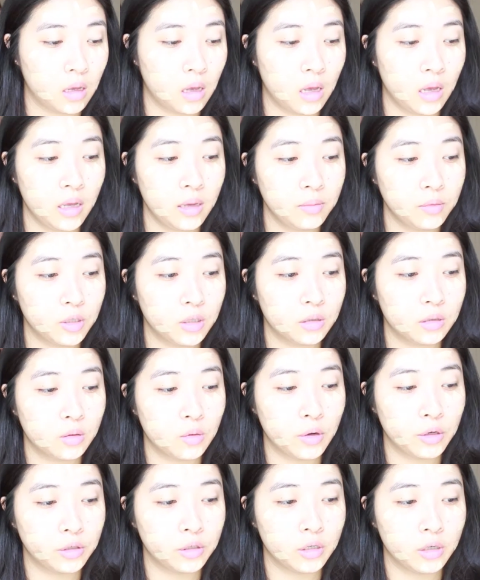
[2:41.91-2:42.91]
I'm just
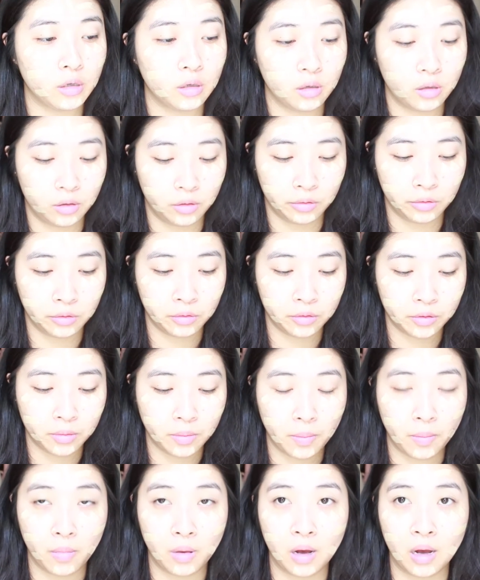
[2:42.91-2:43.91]
going to use
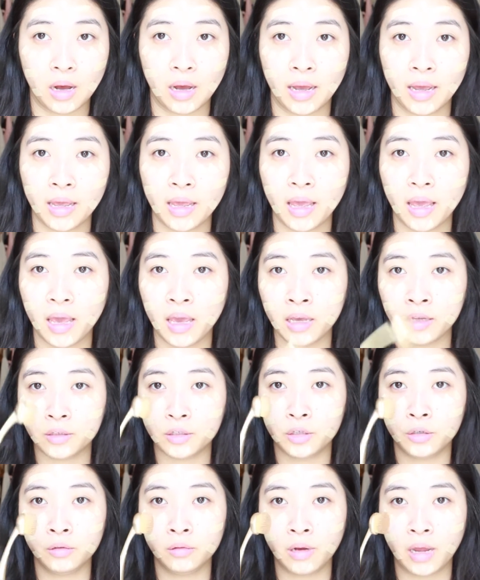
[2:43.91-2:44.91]
my
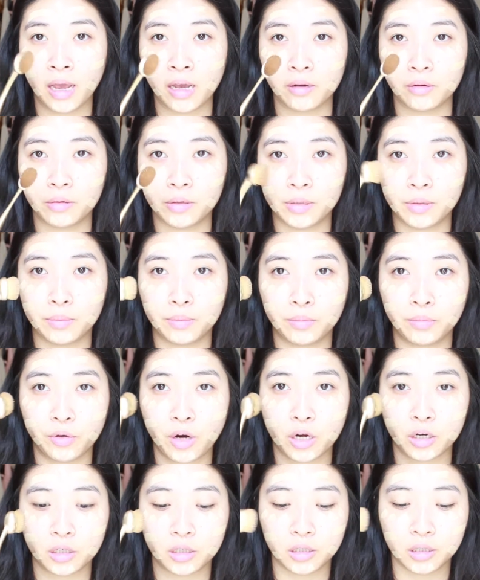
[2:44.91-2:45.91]
Etude House
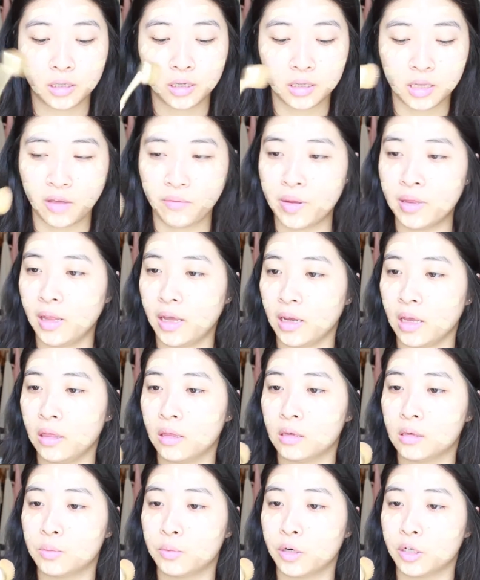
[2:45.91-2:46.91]
brush because I've been liking
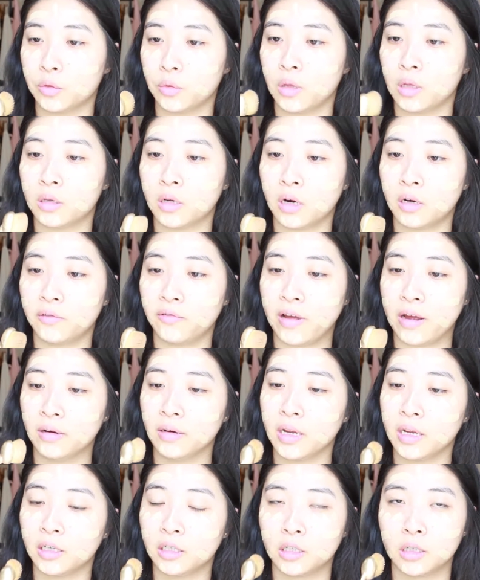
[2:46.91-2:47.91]
this brush with a Tarte
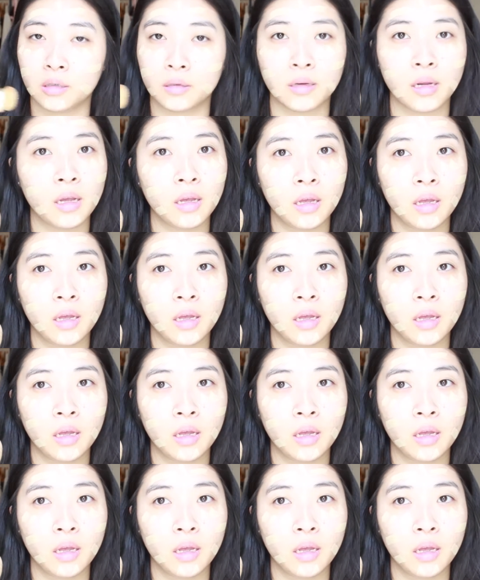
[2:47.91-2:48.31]
foundation,